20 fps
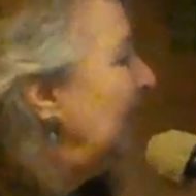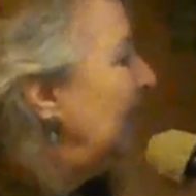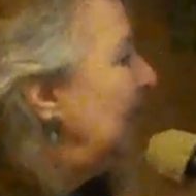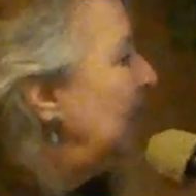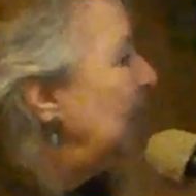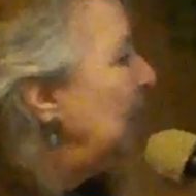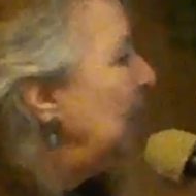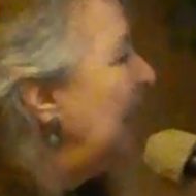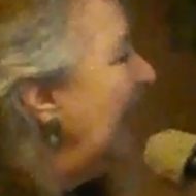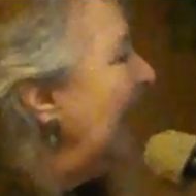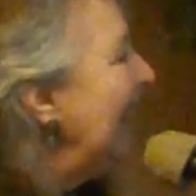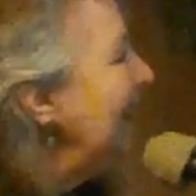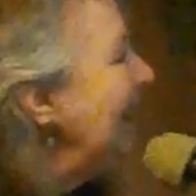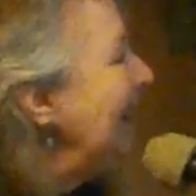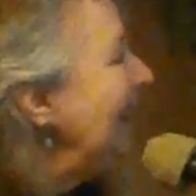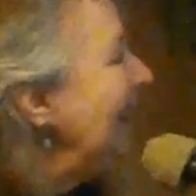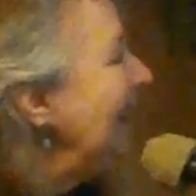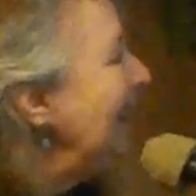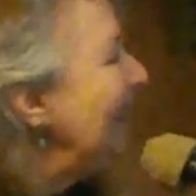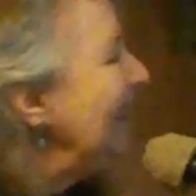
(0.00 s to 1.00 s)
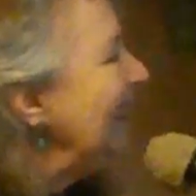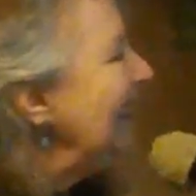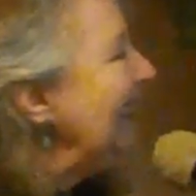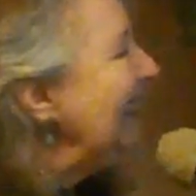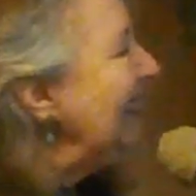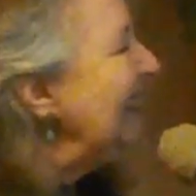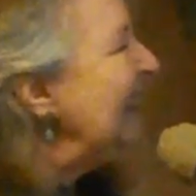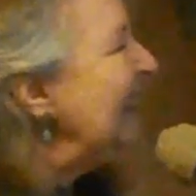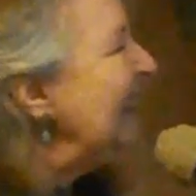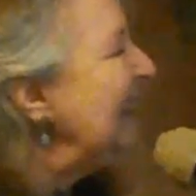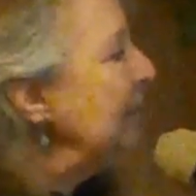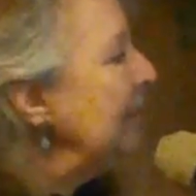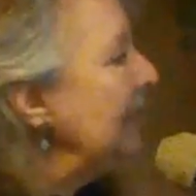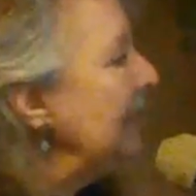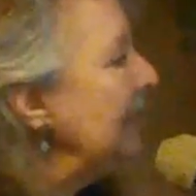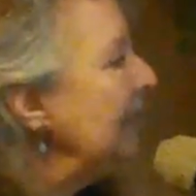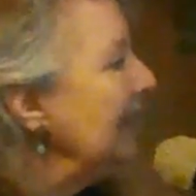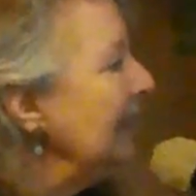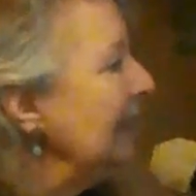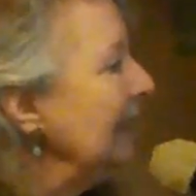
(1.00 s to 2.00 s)
The red is a
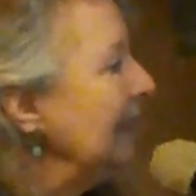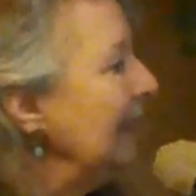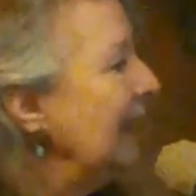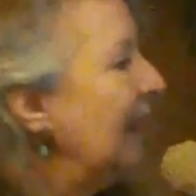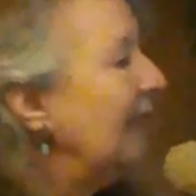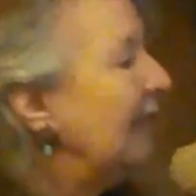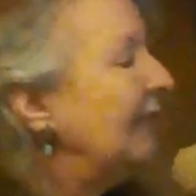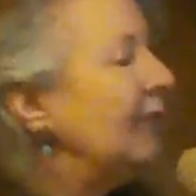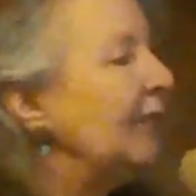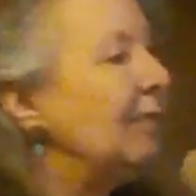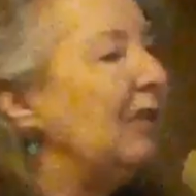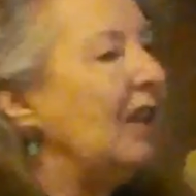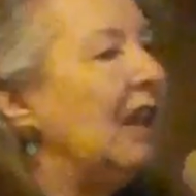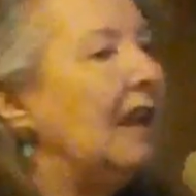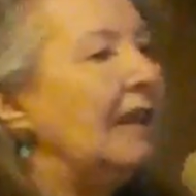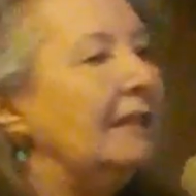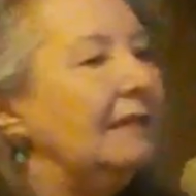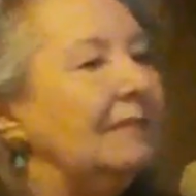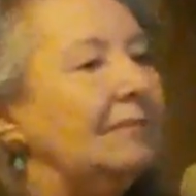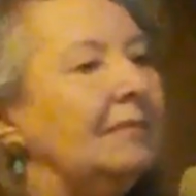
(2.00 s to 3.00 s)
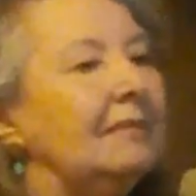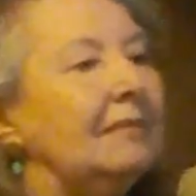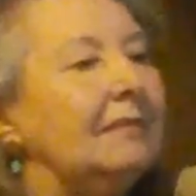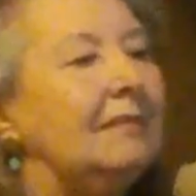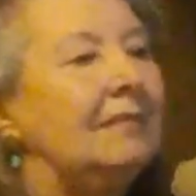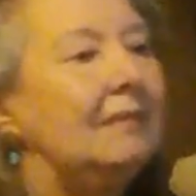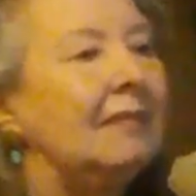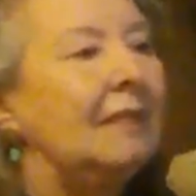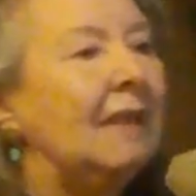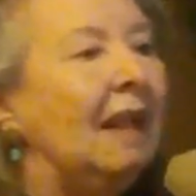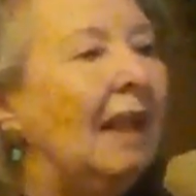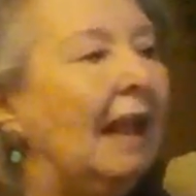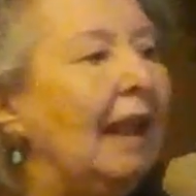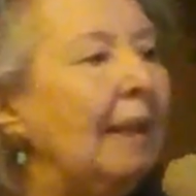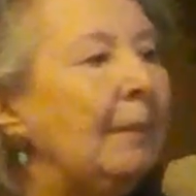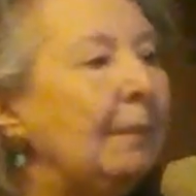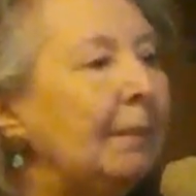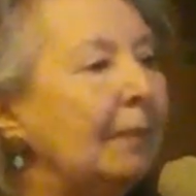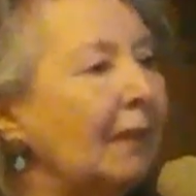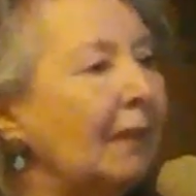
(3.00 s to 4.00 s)
symbol for blood. And